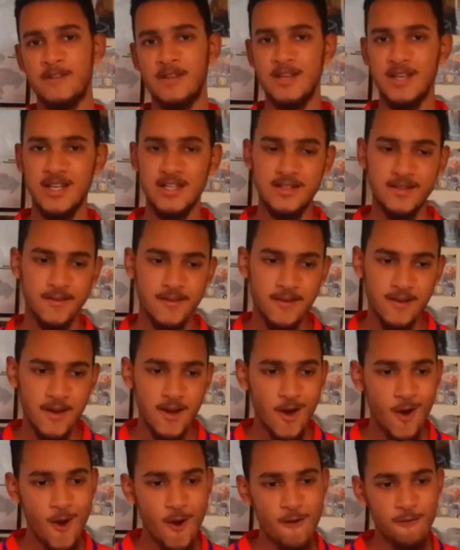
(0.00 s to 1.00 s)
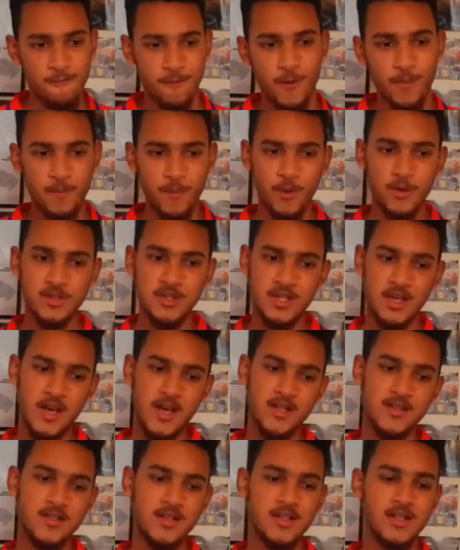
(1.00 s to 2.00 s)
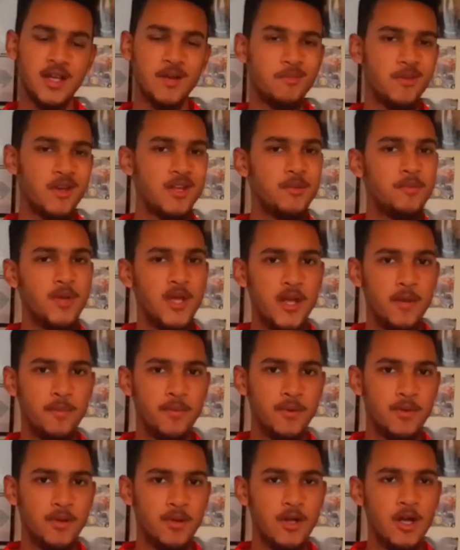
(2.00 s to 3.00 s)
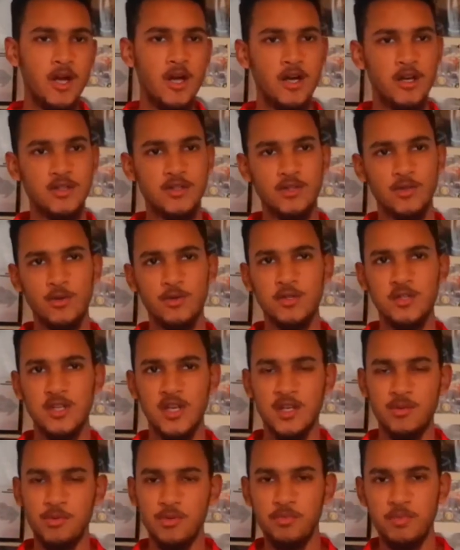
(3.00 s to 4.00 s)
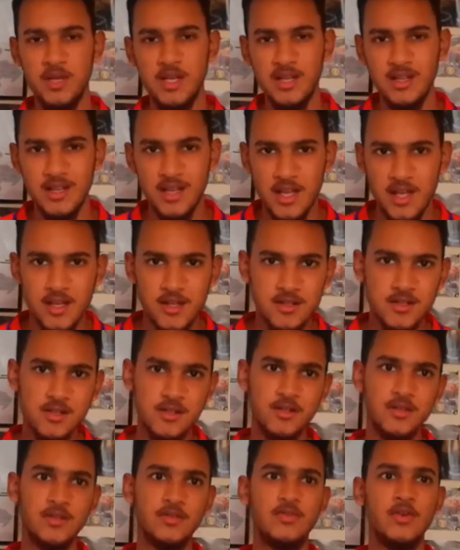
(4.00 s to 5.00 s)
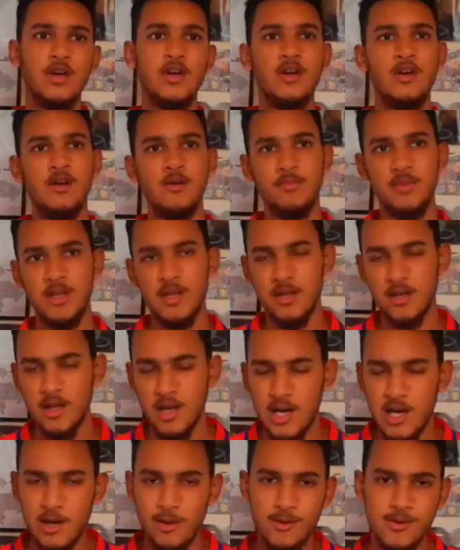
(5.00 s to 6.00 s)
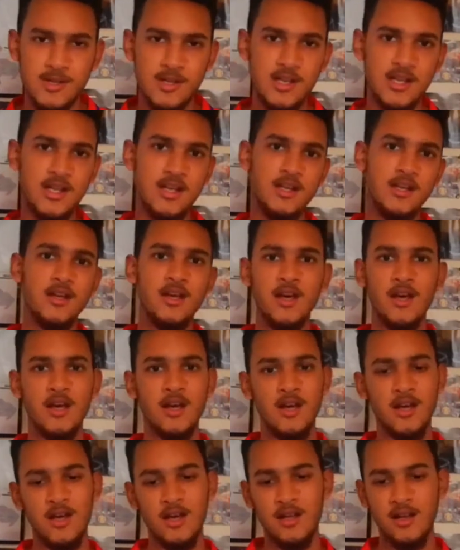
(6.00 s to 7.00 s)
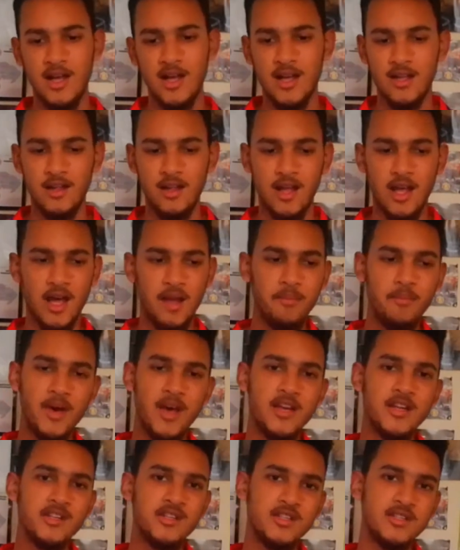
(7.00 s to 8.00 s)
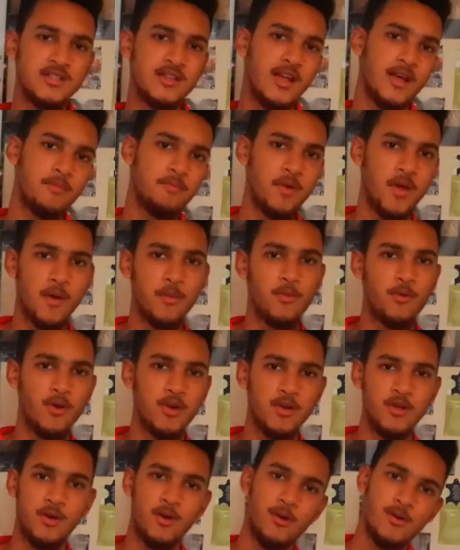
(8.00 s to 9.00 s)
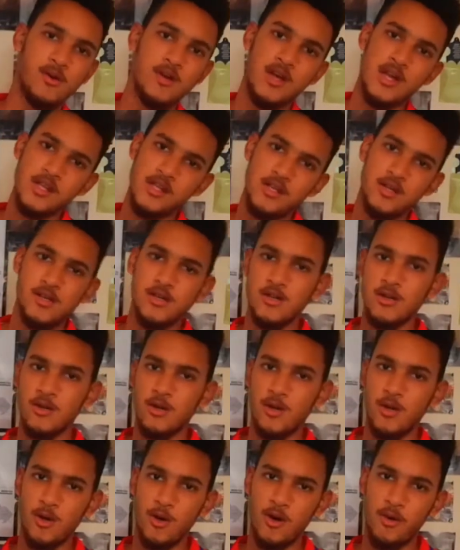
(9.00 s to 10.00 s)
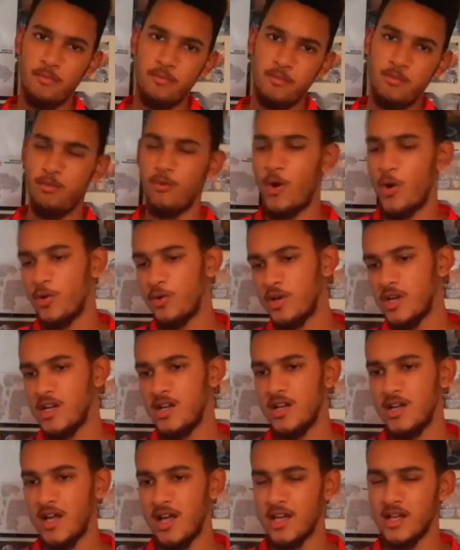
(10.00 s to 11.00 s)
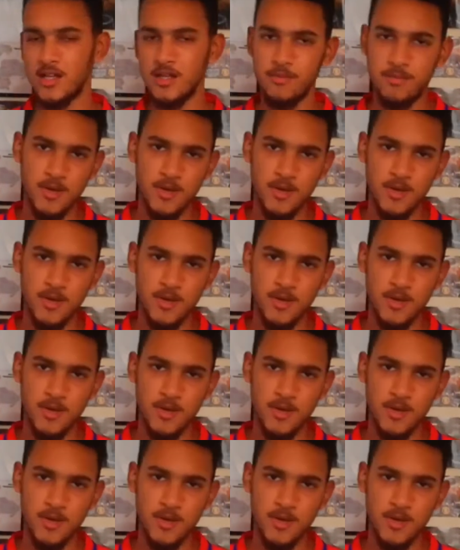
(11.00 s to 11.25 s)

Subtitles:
It's a football tactic that many people associate with being negative, being cowardly, and managers like Pep Guardiola and Jurgen Klopp won't really like it.